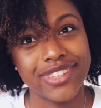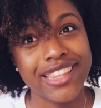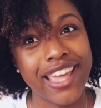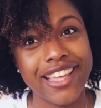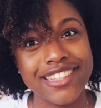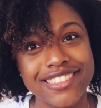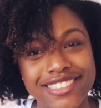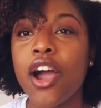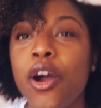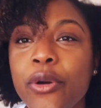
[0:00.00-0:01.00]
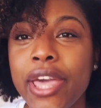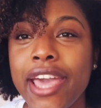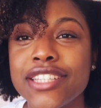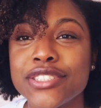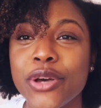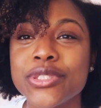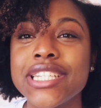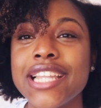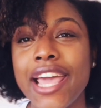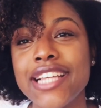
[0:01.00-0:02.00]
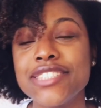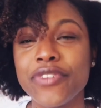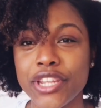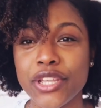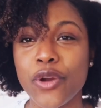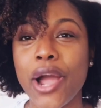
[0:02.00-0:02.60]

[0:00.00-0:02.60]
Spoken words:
Thanks. Okay, so today's video,